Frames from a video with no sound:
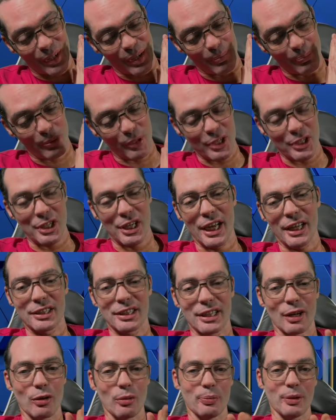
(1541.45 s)

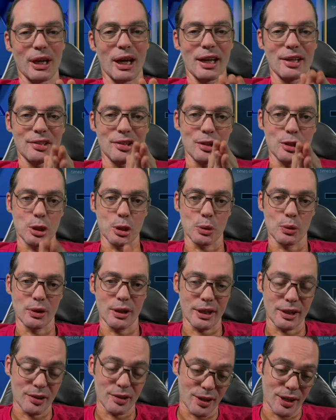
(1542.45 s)
appreciate. I hope you guys
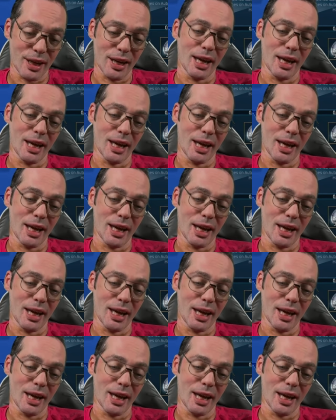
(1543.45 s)
enjoyed.